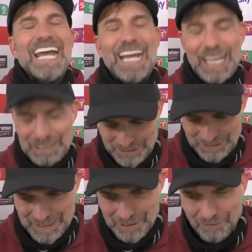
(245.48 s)

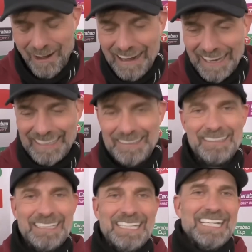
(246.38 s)
Yes, it's
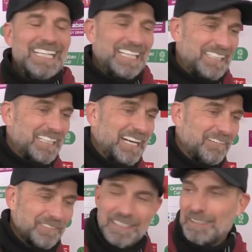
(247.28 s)
fine. And
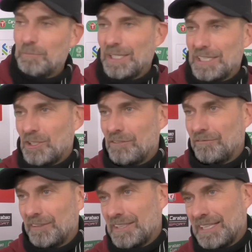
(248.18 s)
after the press
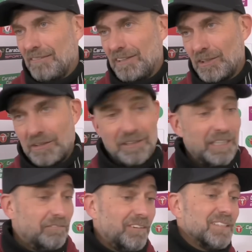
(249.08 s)
conference, I will not
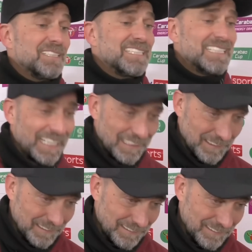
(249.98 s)
think for a
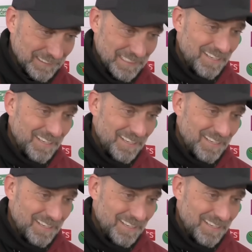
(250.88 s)
second